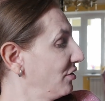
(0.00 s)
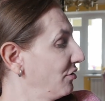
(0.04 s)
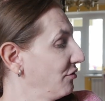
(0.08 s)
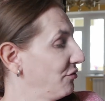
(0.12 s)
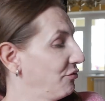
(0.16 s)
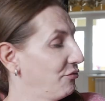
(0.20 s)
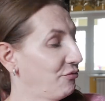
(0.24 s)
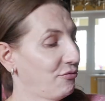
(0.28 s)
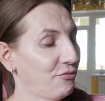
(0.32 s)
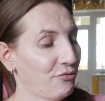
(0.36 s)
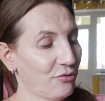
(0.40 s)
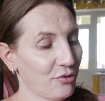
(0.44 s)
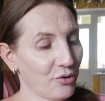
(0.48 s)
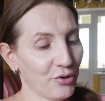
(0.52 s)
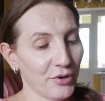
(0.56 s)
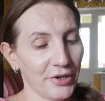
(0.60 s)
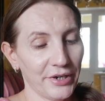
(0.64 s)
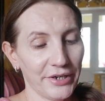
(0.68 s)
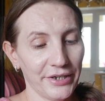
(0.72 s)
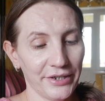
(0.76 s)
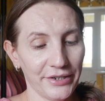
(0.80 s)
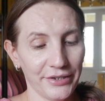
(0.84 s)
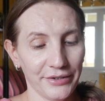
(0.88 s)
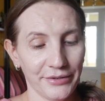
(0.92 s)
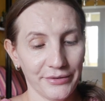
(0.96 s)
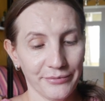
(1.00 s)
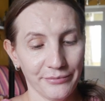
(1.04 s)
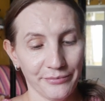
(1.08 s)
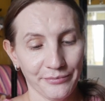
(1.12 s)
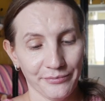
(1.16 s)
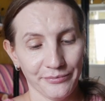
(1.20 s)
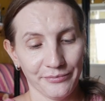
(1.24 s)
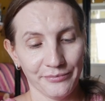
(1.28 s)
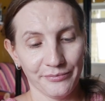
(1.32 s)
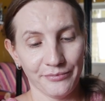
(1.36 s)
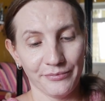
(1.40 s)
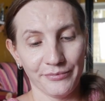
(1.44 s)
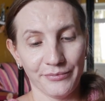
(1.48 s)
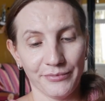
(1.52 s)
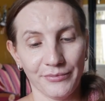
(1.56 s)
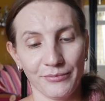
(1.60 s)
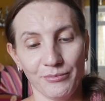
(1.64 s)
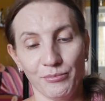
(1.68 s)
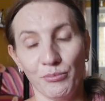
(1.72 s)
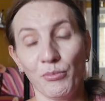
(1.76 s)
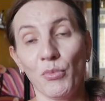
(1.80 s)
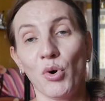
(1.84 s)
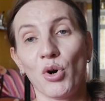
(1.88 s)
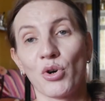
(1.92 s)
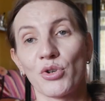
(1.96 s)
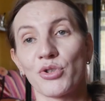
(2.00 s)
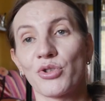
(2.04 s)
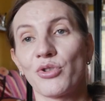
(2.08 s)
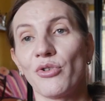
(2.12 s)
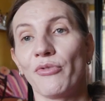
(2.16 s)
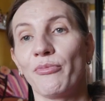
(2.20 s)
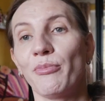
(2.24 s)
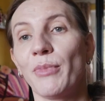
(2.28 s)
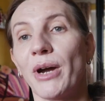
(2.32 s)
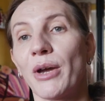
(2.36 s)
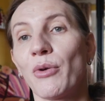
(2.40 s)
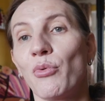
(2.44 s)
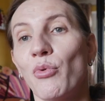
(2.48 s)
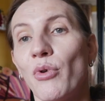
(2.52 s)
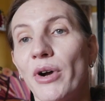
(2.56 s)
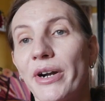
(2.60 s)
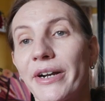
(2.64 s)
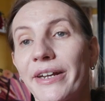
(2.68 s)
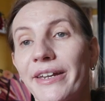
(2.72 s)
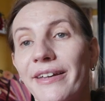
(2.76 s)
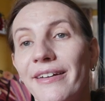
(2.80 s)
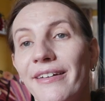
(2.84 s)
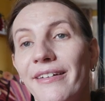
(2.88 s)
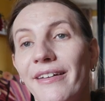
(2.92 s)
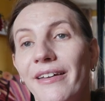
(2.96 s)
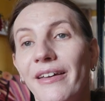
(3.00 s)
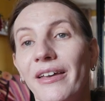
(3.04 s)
for most of my work.